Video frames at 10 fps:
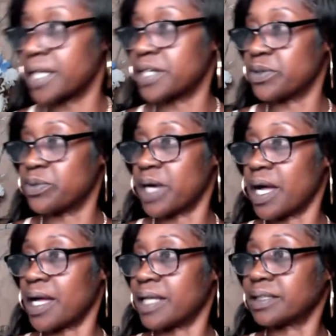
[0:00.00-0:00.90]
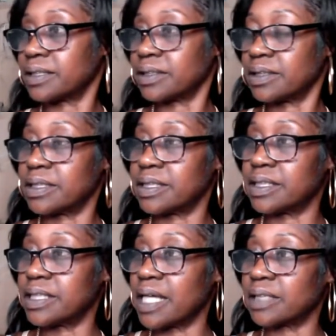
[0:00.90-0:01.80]
what they do, guys.
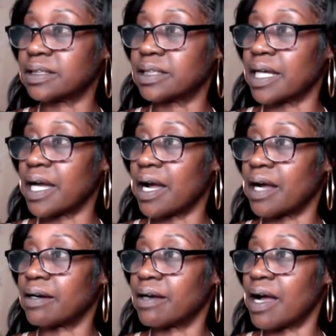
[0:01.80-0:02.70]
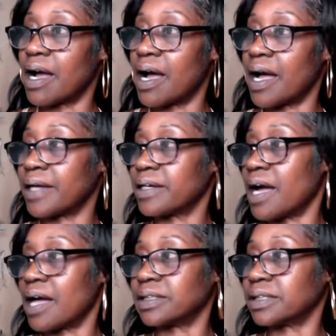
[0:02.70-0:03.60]
Yes, they are.
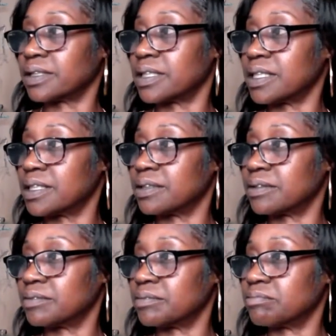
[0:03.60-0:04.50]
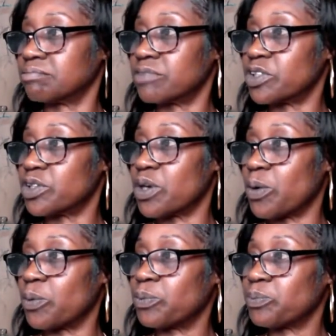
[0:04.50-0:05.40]
I I just couldn't,
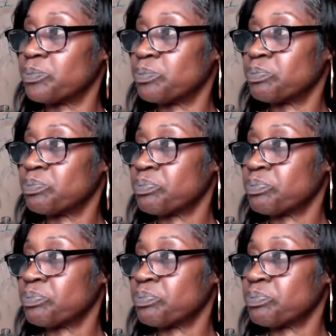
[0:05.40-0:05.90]
you know,